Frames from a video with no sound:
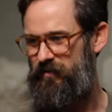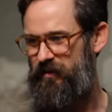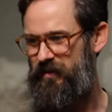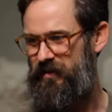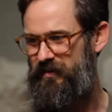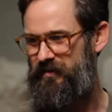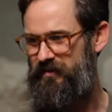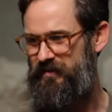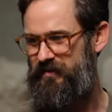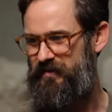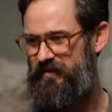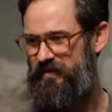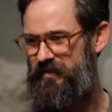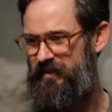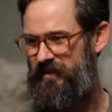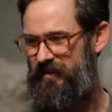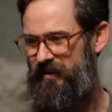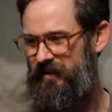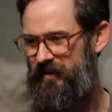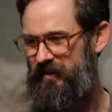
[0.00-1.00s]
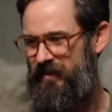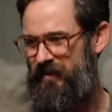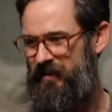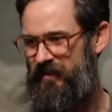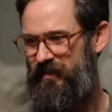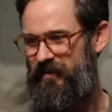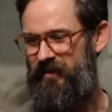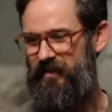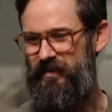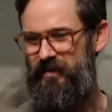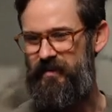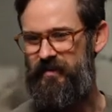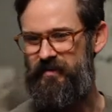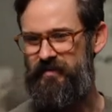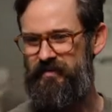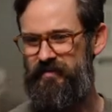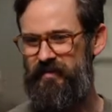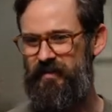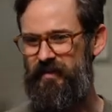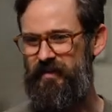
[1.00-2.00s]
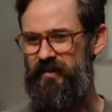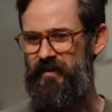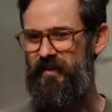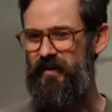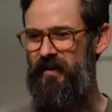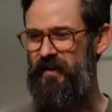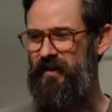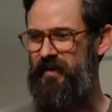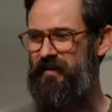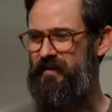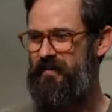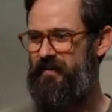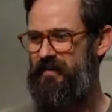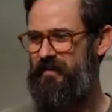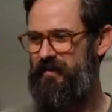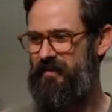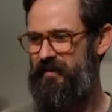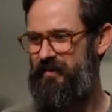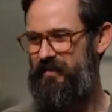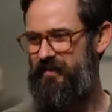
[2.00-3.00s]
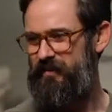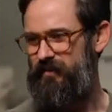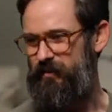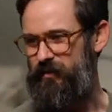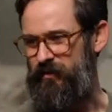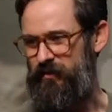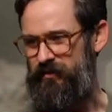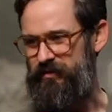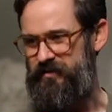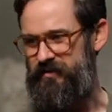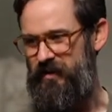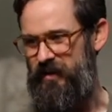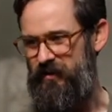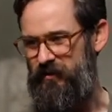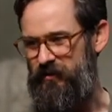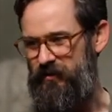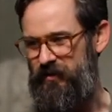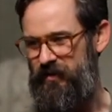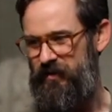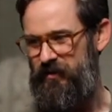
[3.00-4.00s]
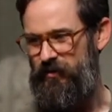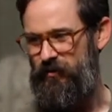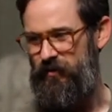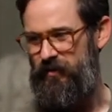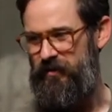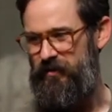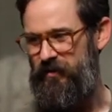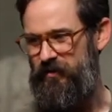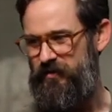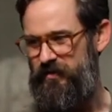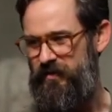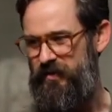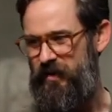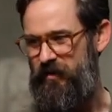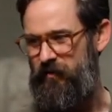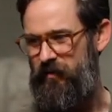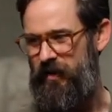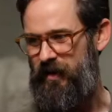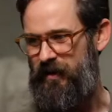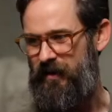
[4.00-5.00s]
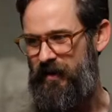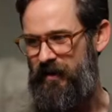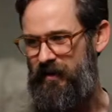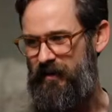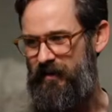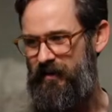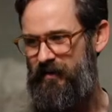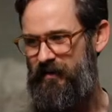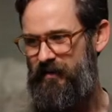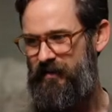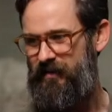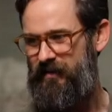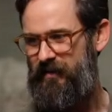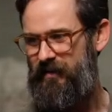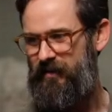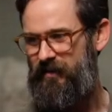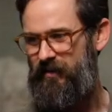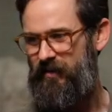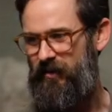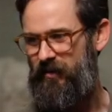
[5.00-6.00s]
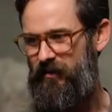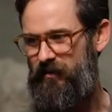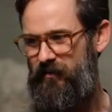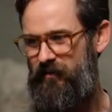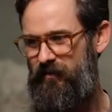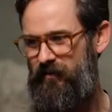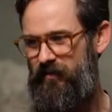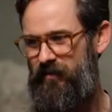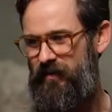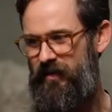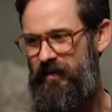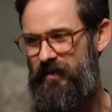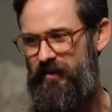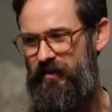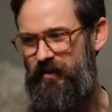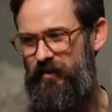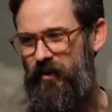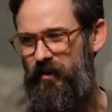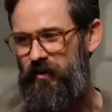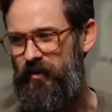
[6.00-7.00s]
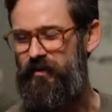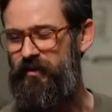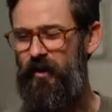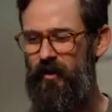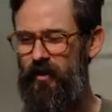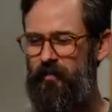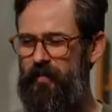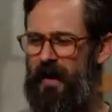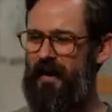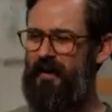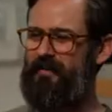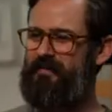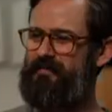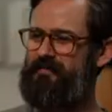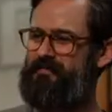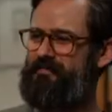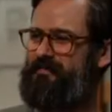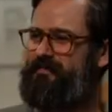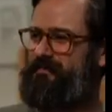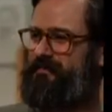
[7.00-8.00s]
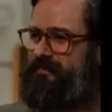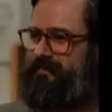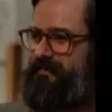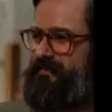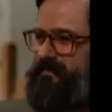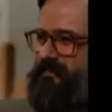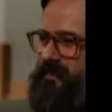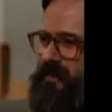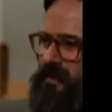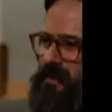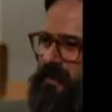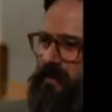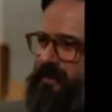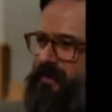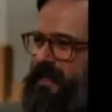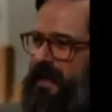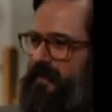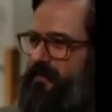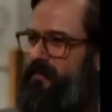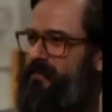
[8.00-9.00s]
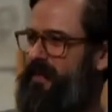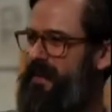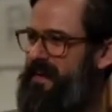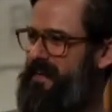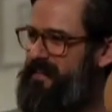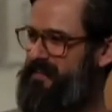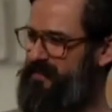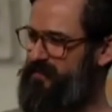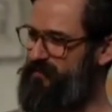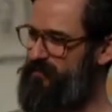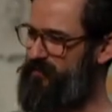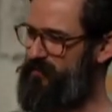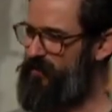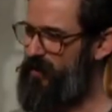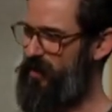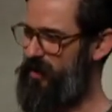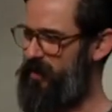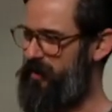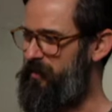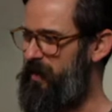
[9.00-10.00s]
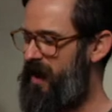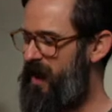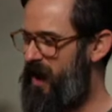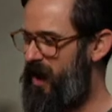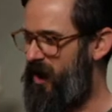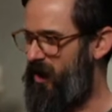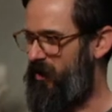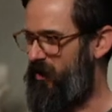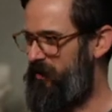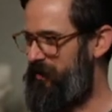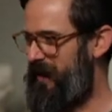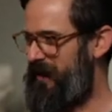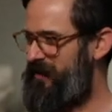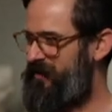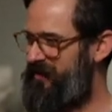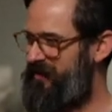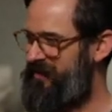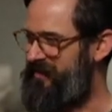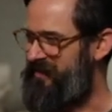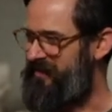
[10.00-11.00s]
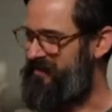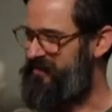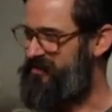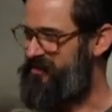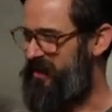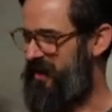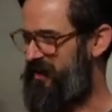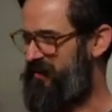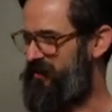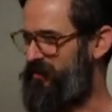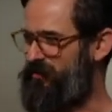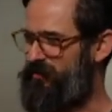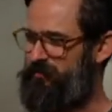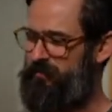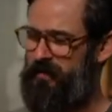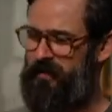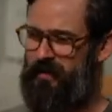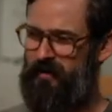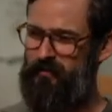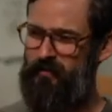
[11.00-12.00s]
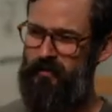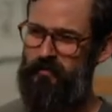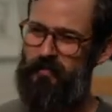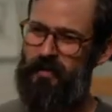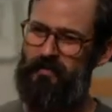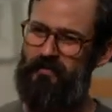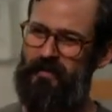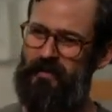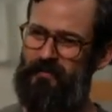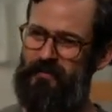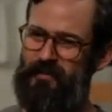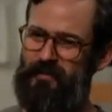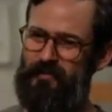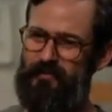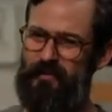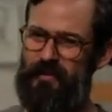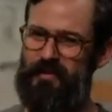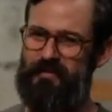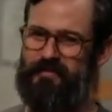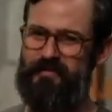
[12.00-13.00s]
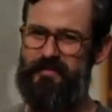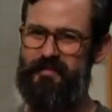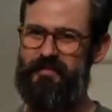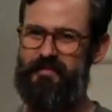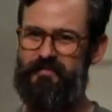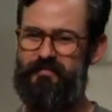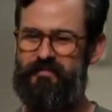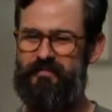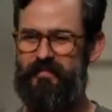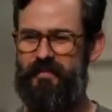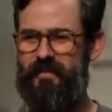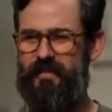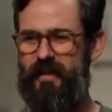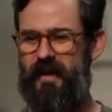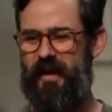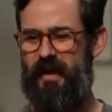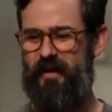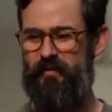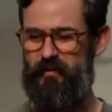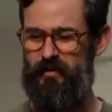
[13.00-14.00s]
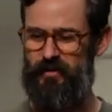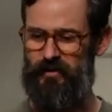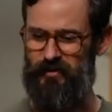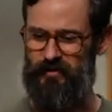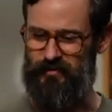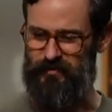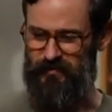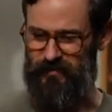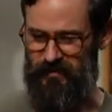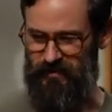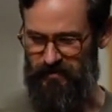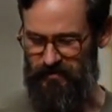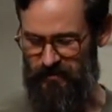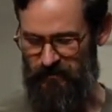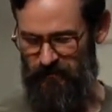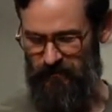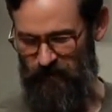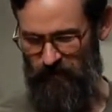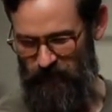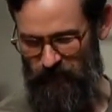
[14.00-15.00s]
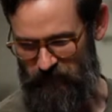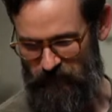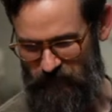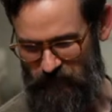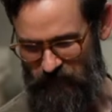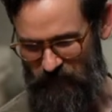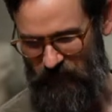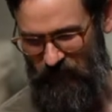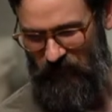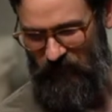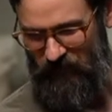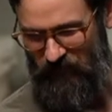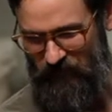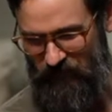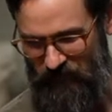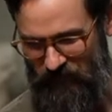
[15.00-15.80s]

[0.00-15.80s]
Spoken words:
because there are little subtle innuendos that they're making, that you don't know about, with that. Phineas and Ferb. Oh my goodness, Jonathan, you've become one of my favorite new friends. I'm a huge Phineas and Ferb fan.